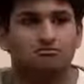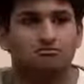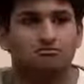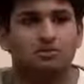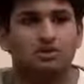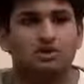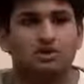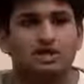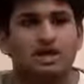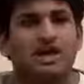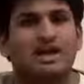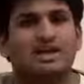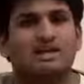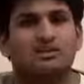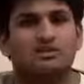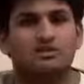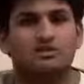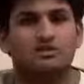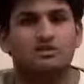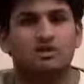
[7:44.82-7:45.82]
pertain
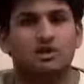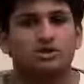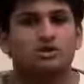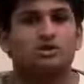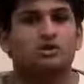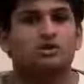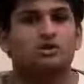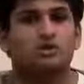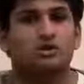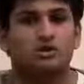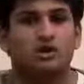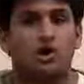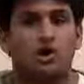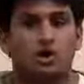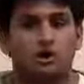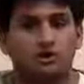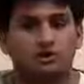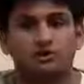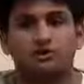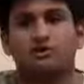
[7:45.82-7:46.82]
to what you would
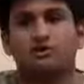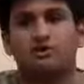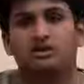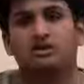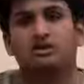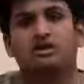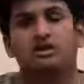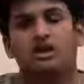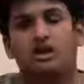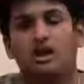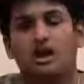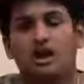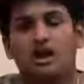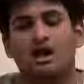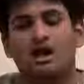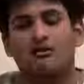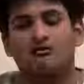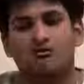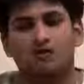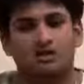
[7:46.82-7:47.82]
call a duty.
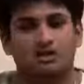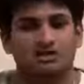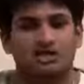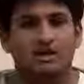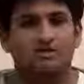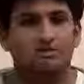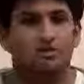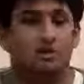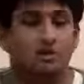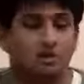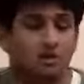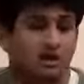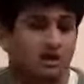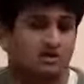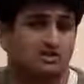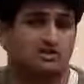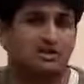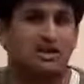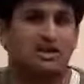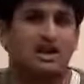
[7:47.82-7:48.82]
For example, a
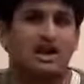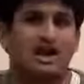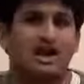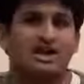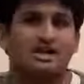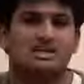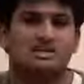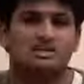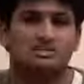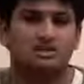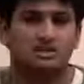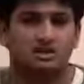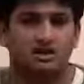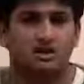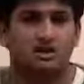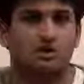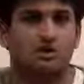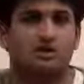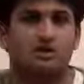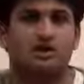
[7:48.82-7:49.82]
question that I asked
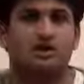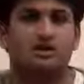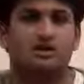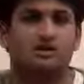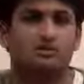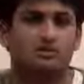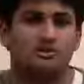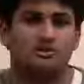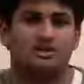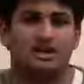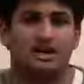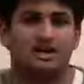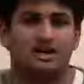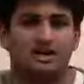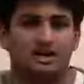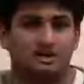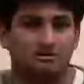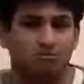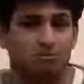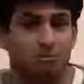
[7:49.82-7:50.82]
earlier was that
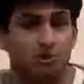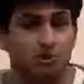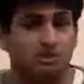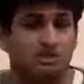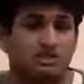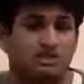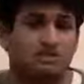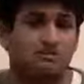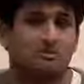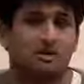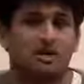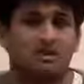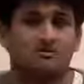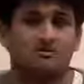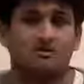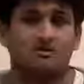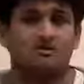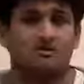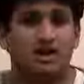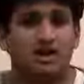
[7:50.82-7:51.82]
in Berkeley's competitive
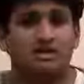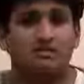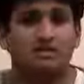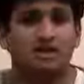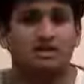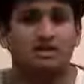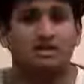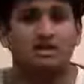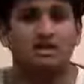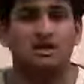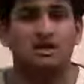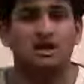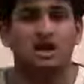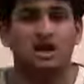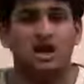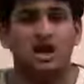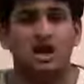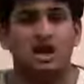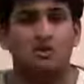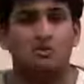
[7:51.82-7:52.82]
environment,
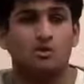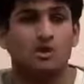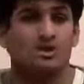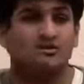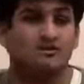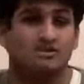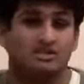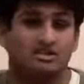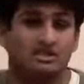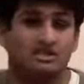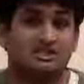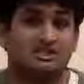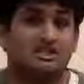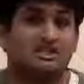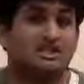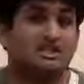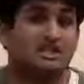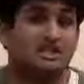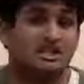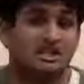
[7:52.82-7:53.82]
we have to
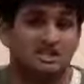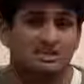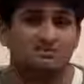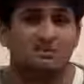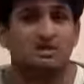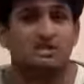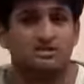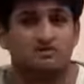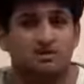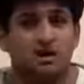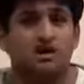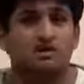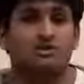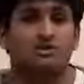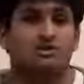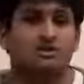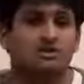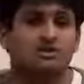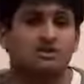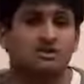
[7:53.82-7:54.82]
succeed at the expense of
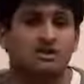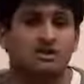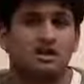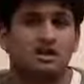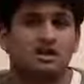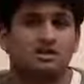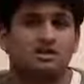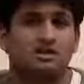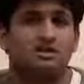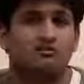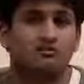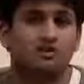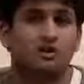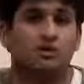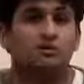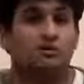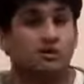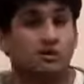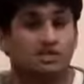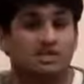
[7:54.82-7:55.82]
others.
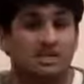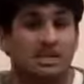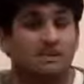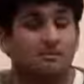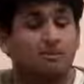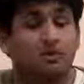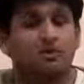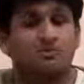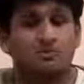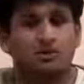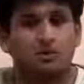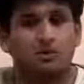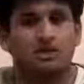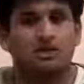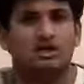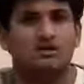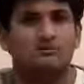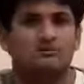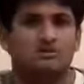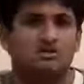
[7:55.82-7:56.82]
Therefore, for example, if someone
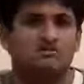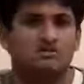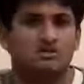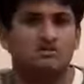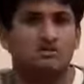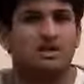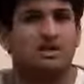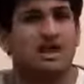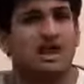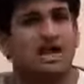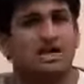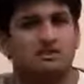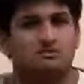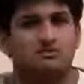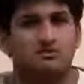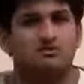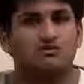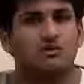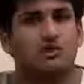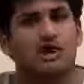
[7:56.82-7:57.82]
comes up to me and asks
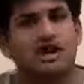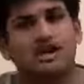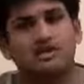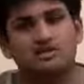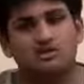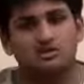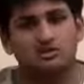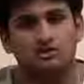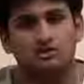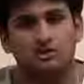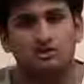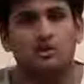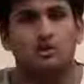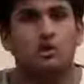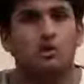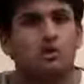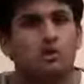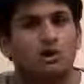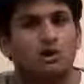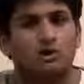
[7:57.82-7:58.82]
me for answers on
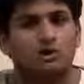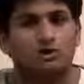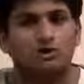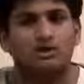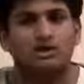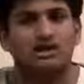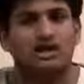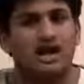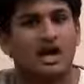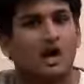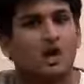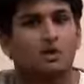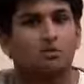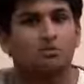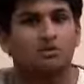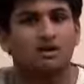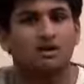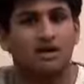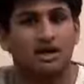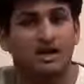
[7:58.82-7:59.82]
homework or any help
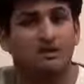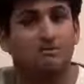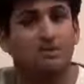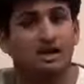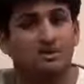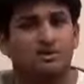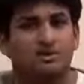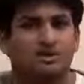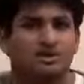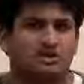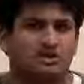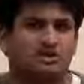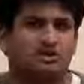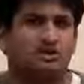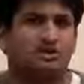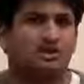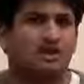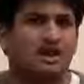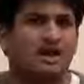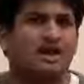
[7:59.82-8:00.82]
in my
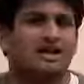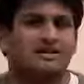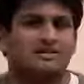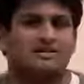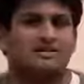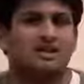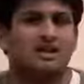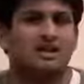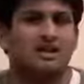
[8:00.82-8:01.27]
particular class,